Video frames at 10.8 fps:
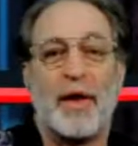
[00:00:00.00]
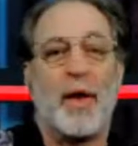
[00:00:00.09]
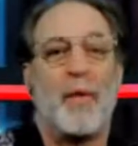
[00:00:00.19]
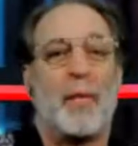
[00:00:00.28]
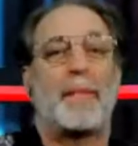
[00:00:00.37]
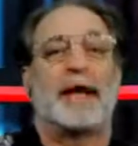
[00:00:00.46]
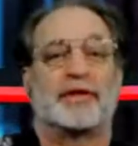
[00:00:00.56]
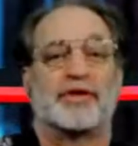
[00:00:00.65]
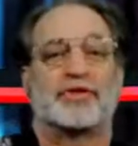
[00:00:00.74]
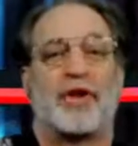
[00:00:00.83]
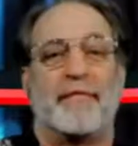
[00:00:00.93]
What about the
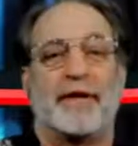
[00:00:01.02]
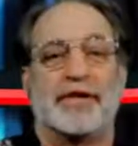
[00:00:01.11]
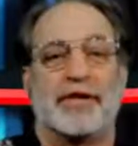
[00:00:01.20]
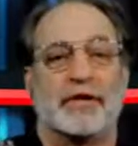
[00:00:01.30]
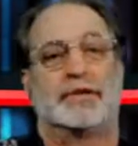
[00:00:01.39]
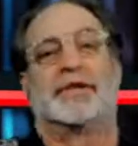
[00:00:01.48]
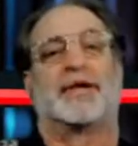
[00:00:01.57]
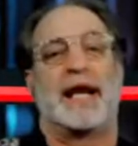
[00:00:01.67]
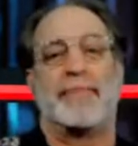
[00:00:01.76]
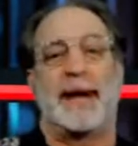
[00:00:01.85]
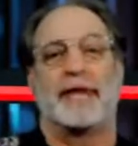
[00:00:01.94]
starving children? Does
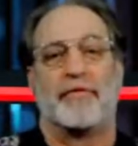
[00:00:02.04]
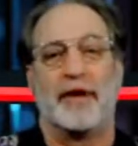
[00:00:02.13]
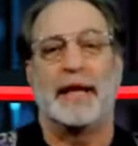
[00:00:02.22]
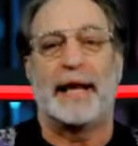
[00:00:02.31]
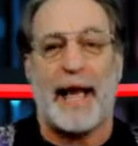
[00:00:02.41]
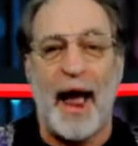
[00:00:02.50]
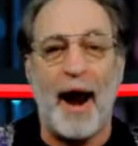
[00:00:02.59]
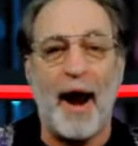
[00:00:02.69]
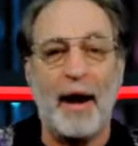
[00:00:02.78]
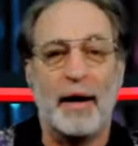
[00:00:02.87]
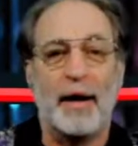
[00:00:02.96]
anybody really care?
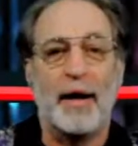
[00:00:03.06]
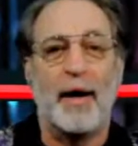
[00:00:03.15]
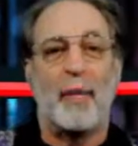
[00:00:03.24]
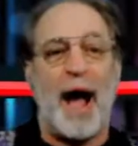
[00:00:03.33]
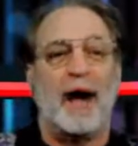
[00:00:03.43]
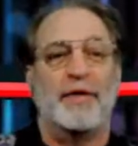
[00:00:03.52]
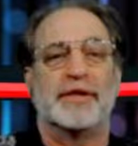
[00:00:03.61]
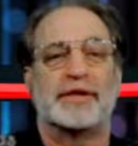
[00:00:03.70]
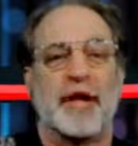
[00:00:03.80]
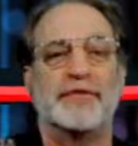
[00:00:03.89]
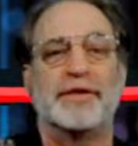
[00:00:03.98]
Wow, this
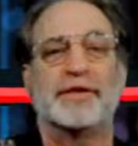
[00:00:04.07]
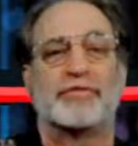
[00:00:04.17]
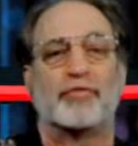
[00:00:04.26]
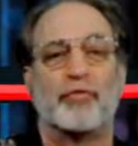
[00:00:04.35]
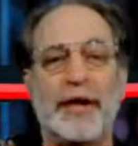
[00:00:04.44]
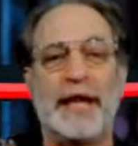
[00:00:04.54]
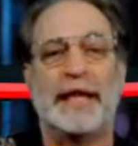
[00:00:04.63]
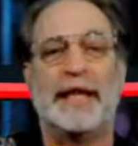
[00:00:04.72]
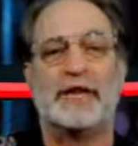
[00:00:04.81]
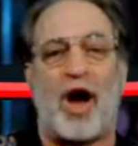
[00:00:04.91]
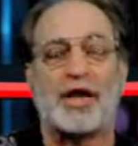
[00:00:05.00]
country has really
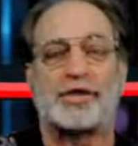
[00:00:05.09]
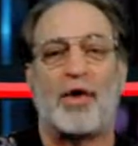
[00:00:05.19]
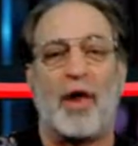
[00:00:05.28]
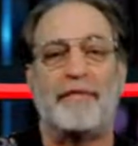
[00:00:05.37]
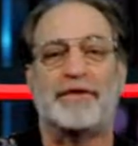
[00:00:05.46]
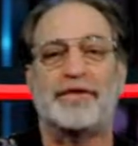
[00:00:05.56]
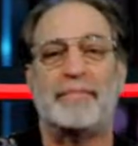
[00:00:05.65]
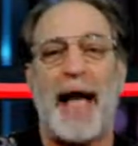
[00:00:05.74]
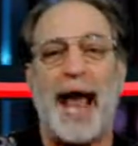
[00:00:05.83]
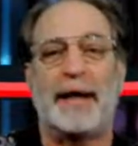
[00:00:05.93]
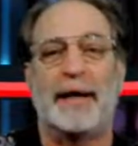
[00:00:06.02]
lost all of its
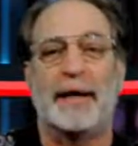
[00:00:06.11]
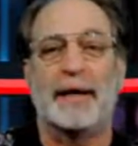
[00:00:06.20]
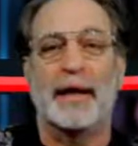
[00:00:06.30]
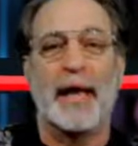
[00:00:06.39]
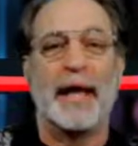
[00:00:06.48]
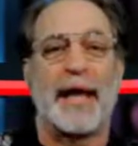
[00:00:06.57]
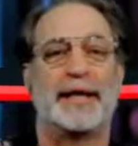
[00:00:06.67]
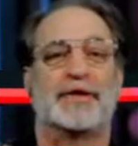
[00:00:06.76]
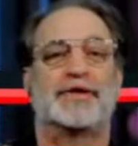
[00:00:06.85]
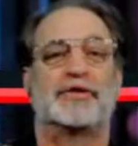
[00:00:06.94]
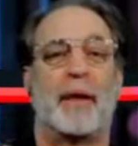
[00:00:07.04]
humanity. Can the
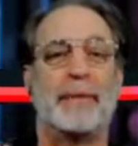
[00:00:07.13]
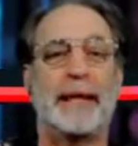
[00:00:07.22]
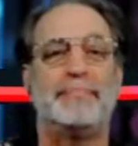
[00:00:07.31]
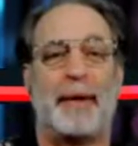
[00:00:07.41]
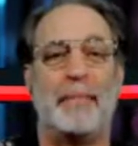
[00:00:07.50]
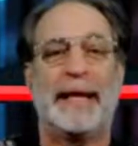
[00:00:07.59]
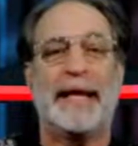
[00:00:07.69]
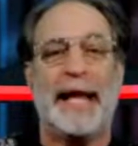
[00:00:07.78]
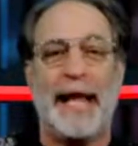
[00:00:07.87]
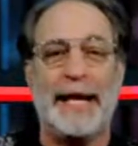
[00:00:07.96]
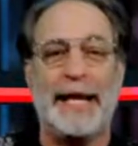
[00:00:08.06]
stumbling, bumbling
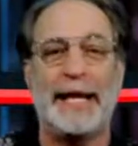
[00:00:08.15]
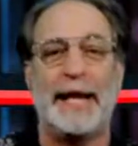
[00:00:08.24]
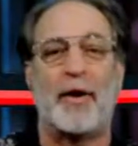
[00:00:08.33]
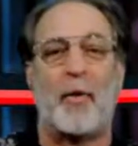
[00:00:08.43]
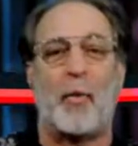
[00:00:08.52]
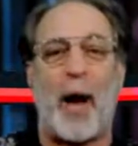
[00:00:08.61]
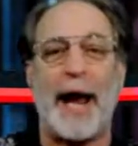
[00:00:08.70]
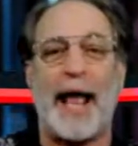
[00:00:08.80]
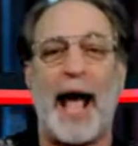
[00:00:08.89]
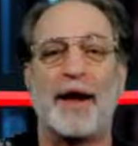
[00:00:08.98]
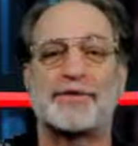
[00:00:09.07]
idiot in the White
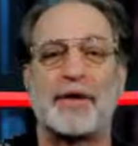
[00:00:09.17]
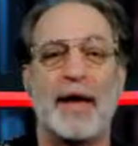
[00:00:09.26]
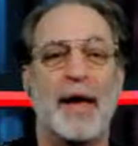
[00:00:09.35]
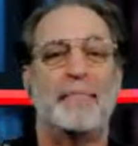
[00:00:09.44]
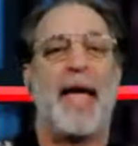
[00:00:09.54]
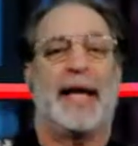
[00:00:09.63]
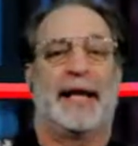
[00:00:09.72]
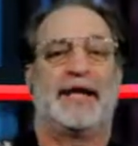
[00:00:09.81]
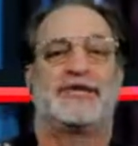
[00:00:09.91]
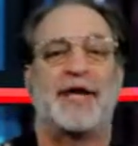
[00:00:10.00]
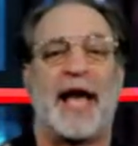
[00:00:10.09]
House make an
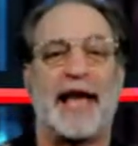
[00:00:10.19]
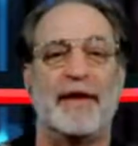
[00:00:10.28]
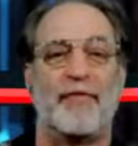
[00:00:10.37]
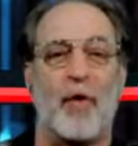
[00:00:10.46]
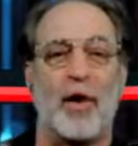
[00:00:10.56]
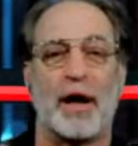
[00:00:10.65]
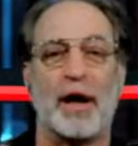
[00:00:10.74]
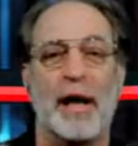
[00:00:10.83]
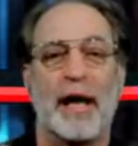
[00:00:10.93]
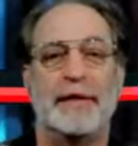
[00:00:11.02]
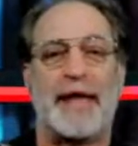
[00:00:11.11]
executive order
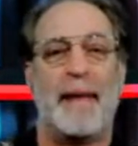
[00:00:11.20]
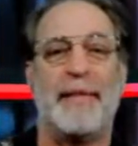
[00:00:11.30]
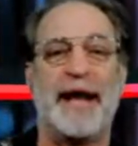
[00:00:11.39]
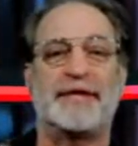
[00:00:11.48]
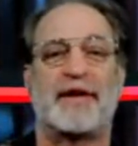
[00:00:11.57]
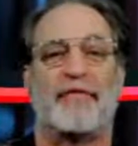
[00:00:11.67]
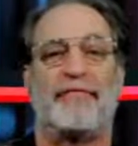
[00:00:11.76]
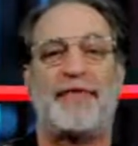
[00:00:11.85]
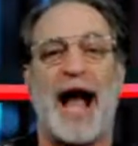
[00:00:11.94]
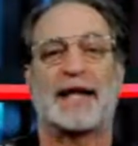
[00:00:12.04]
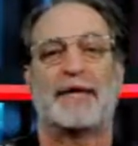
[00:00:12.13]
that makes the
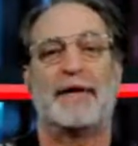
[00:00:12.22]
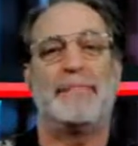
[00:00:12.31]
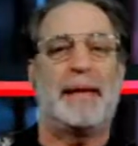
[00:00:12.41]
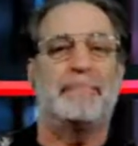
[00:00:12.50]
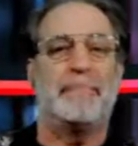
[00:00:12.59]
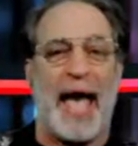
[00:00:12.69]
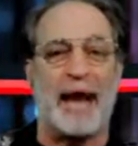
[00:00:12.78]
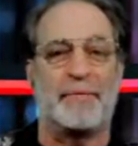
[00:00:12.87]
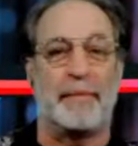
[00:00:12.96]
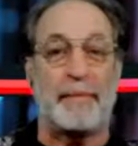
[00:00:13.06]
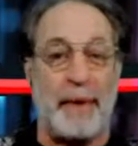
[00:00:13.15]
factory be manned with
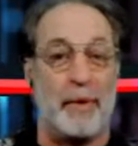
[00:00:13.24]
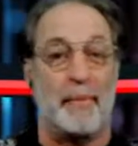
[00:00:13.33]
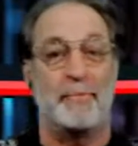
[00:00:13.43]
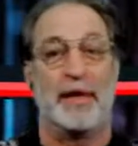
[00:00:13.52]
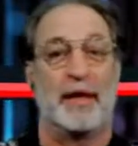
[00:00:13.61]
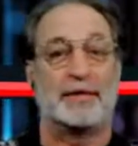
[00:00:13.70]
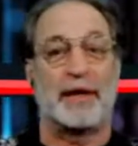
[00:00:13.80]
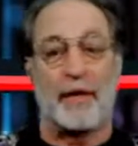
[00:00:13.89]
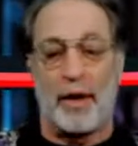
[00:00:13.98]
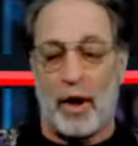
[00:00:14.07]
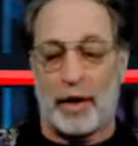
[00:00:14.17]
military
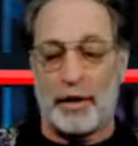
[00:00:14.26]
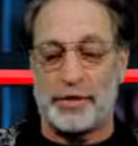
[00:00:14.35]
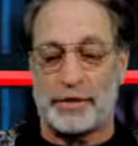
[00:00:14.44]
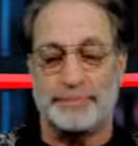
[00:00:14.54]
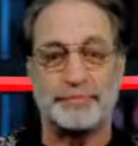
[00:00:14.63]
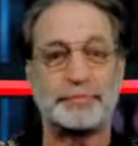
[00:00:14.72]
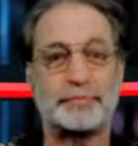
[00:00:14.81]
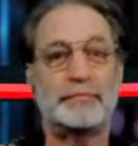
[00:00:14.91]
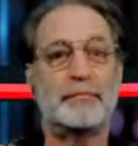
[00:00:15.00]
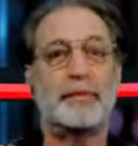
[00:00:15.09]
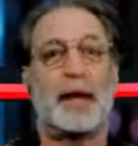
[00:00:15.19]
workers
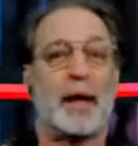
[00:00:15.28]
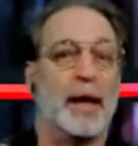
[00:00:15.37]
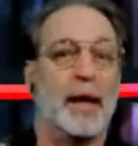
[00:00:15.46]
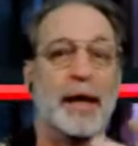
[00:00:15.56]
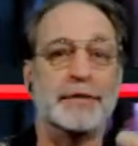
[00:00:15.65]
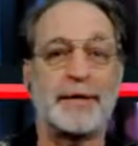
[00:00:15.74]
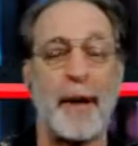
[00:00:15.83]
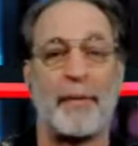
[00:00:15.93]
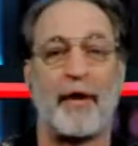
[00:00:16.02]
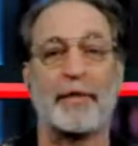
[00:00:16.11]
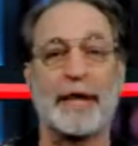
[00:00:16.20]

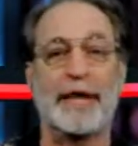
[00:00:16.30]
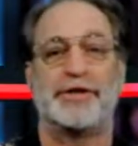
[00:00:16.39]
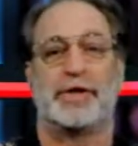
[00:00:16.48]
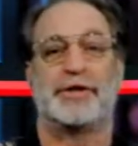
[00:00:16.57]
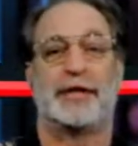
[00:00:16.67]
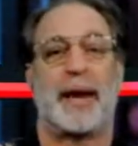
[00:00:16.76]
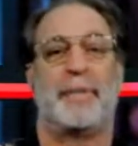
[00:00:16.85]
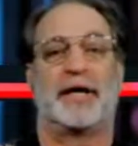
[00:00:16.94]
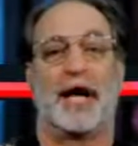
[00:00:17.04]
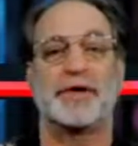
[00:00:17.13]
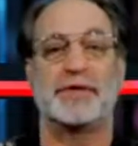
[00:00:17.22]
temporarily just to get
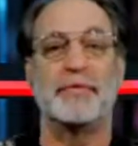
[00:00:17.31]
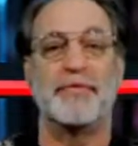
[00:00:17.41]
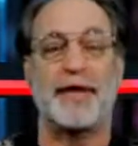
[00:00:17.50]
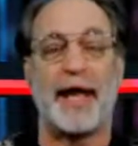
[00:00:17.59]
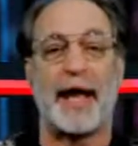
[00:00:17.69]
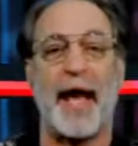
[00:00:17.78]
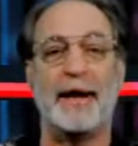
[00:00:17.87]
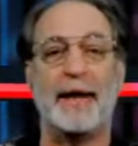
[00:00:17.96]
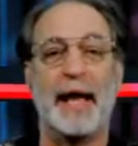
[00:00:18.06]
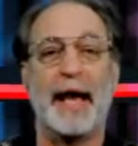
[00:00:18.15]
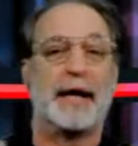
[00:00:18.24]
production moving again?
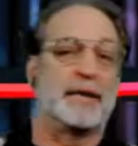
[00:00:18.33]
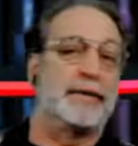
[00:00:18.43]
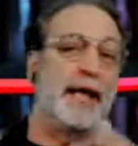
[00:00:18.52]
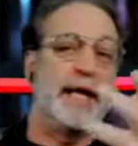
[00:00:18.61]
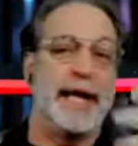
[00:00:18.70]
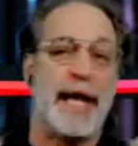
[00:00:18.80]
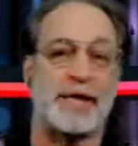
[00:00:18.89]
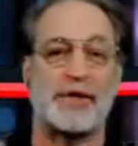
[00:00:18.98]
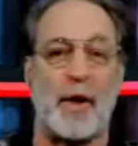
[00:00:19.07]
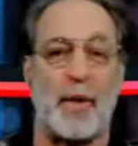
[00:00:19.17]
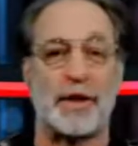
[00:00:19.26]
Clearly, he has
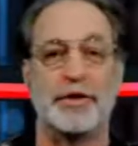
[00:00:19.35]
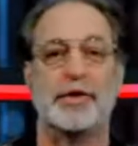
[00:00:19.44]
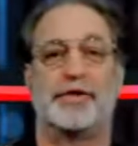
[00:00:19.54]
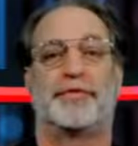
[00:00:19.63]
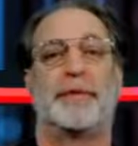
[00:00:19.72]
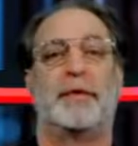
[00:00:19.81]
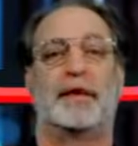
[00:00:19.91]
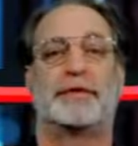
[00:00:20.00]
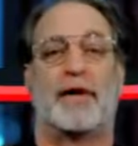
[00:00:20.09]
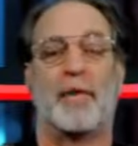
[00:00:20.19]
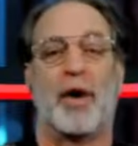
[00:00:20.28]
no other use for the
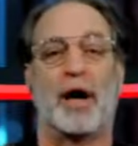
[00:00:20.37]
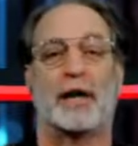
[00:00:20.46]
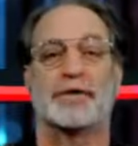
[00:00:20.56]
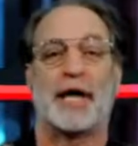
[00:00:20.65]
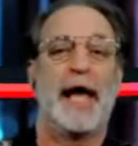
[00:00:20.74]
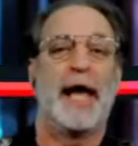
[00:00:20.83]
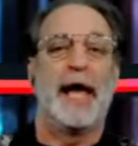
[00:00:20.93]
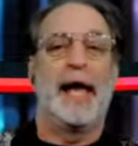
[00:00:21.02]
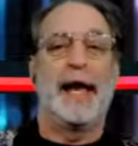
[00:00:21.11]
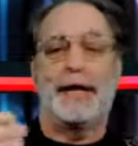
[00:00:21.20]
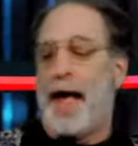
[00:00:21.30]
military workers. He
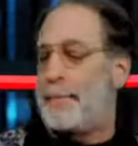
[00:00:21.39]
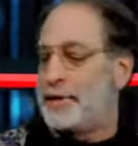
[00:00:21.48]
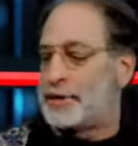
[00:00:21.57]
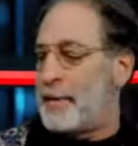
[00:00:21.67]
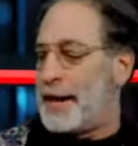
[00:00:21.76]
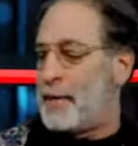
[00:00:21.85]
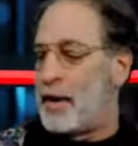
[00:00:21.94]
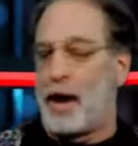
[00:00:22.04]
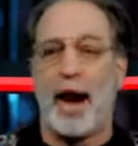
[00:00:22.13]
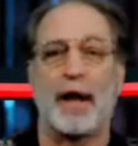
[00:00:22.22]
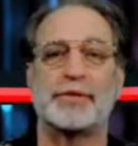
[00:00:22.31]
can't put them anywhere
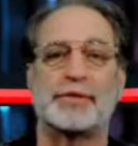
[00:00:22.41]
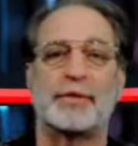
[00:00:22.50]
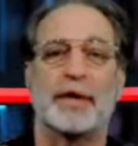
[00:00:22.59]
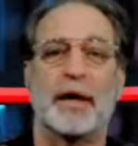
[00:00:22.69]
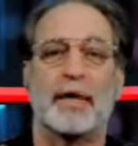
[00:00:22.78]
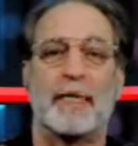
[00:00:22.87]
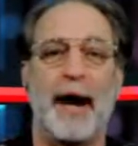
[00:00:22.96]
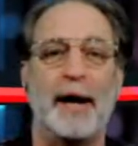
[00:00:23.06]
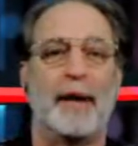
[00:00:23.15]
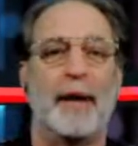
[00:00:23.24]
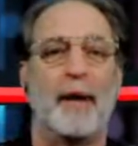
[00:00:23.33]
else, right?
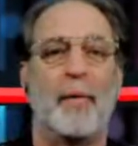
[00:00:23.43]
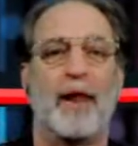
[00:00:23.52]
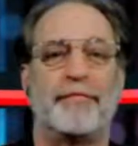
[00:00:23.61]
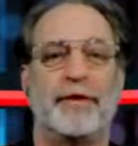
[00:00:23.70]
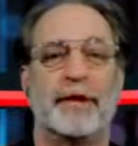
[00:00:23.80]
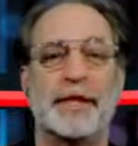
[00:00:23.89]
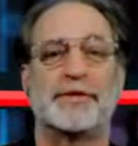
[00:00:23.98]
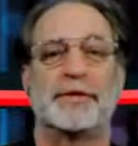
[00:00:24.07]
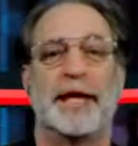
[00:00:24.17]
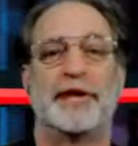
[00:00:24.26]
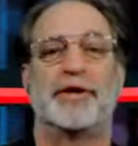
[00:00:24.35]
Well, if you're
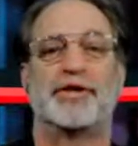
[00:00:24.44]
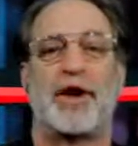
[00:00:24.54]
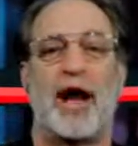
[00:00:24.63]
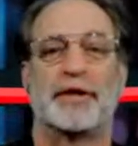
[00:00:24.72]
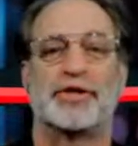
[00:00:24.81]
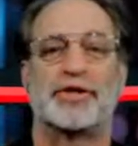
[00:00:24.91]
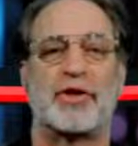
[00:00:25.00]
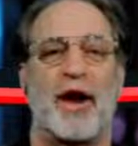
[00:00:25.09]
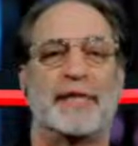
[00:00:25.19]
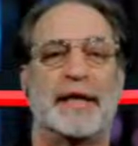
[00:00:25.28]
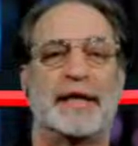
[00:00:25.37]
listening and your child is
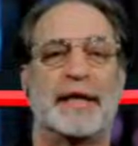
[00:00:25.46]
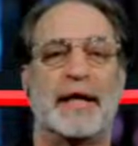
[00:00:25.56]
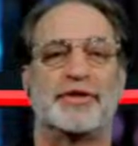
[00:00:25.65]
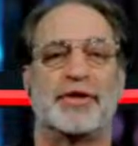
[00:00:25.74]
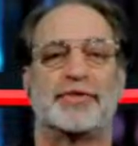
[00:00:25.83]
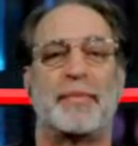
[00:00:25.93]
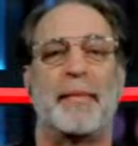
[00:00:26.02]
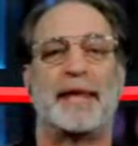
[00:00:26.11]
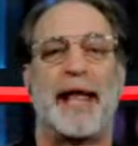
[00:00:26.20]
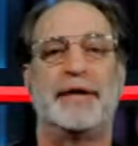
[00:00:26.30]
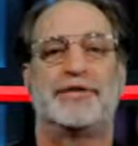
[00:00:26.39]
starving to death, just remember
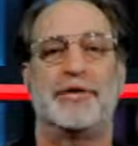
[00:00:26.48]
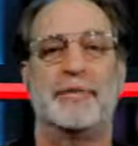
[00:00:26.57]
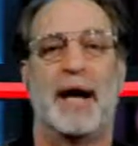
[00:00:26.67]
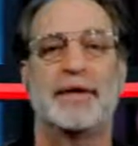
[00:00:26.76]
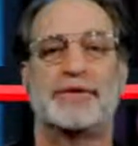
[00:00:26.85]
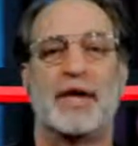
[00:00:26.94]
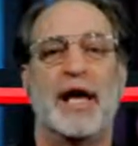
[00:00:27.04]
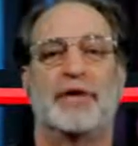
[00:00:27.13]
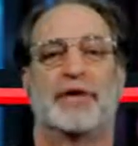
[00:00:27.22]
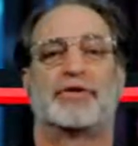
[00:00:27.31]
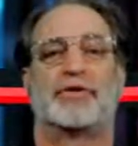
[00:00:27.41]
that in 2 months, your
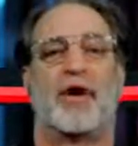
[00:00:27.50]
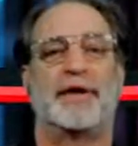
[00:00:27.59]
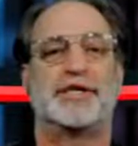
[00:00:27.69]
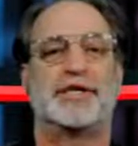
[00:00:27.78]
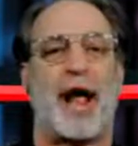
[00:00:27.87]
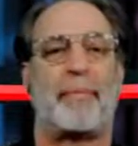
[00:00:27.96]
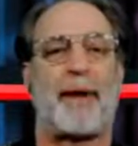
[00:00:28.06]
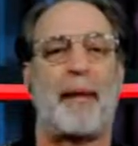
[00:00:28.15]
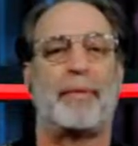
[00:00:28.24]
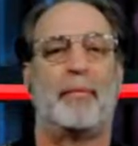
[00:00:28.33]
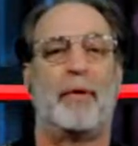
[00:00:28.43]
starving child
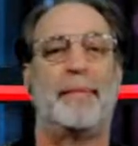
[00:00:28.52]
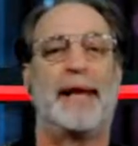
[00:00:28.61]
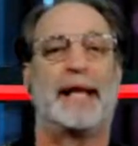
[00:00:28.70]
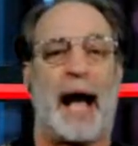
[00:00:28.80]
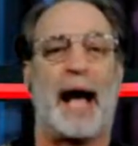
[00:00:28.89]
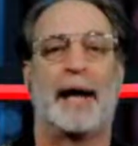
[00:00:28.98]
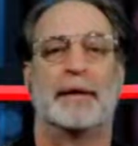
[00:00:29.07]
problem will be gone.